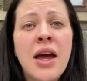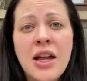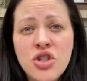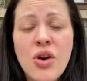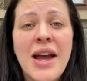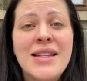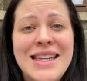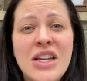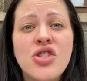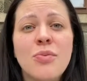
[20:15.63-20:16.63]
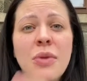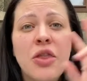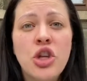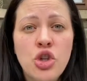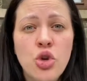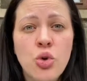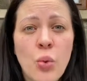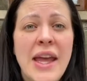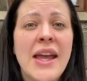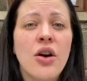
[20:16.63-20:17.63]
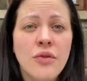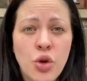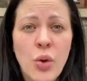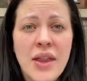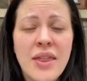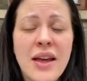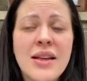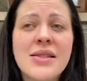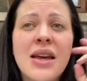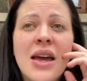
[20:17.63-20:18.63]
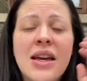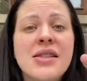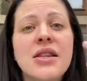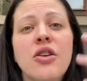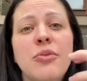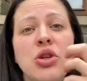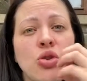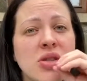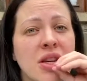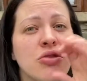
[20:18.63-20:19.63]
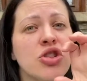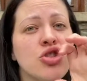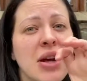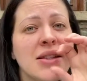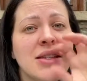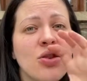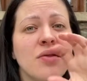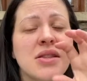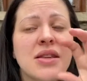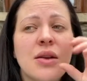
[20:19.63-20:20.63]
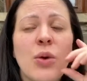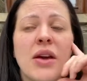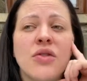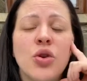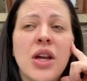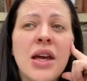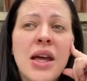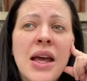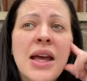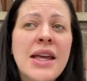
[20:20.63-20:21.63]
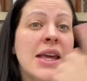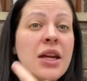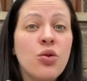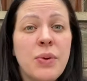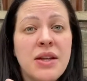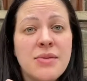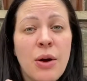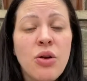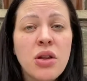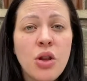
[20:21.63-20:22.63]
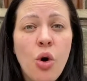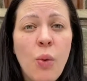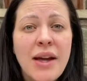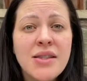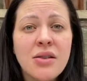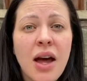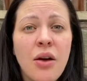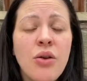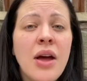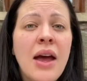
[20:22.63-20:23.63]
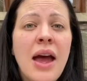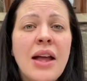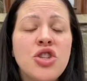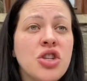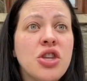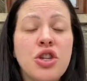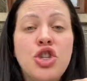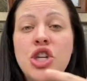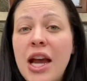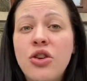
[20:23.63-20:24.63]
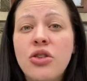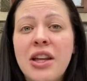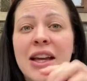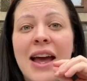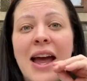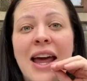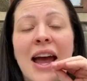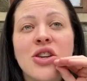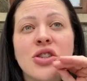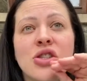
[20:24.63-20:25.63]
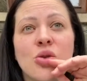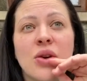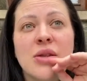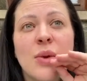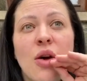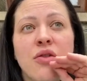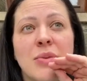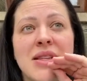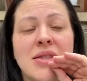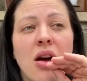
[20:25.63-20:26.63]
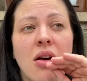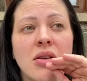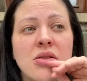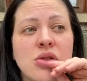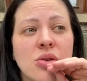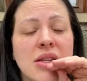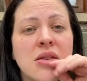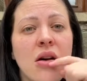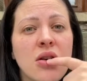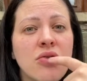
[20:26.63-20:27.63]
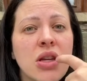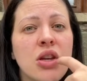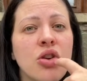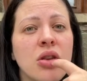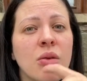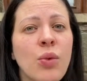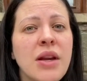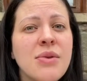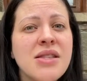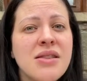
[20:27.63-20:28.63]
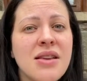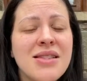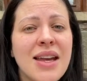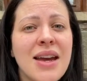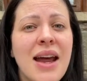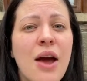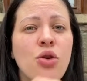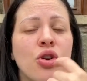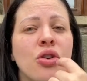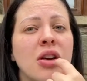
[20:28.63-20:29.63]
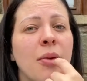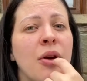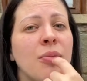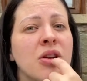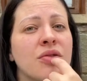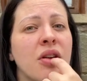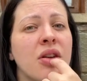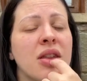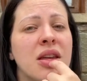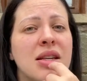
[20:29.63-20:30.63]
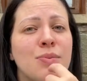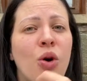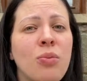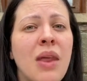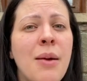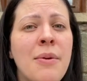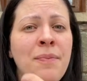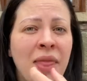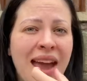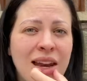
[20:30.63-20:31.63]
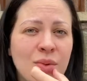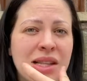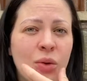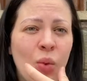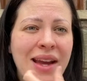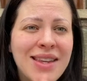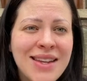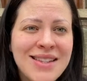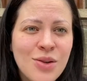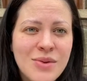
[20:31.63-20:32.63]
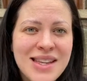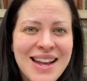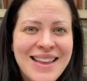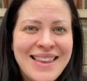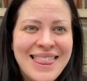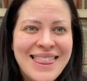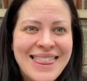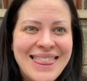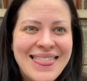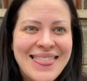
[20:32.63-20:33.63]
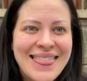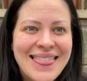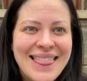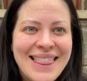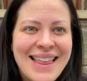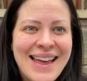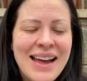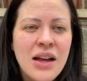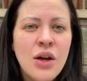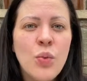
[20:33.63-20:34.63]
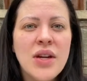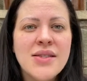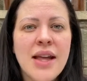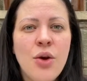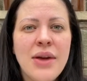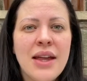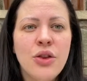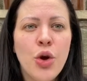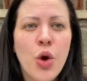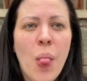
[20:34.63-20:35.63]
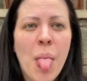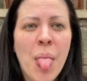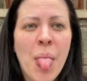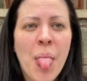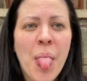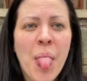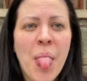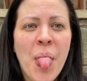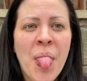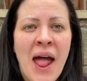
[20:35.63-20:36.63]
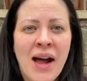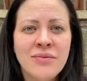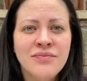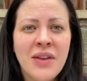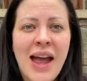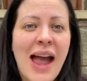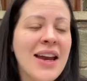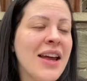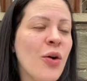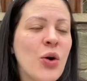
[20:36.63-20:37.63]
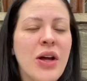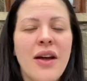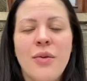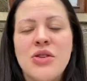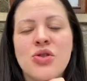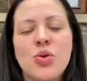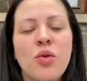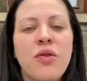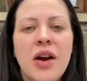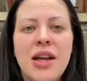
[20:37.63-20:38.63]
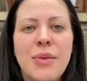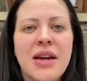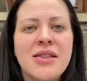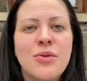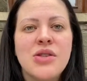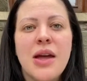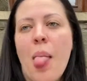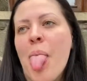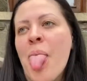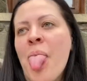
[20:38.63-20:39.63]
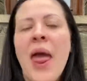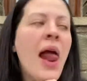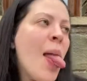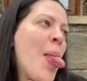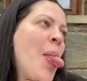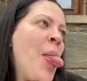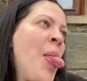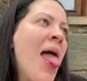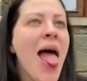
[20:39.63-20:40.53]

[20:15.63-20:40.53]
Try to teach them the new way of doing things, because they'll have been used to a restricted, obviously, way of doing it. He can open his mouth a lot wider now, just generally, and I actually saw it as well from his tongue. So his tongue really couldn't, when he was sticking it out, couldn't come out much further than his bottom lip, and it was like widening, so it was like that, whereas now he can do that. And it was so funny because he was like it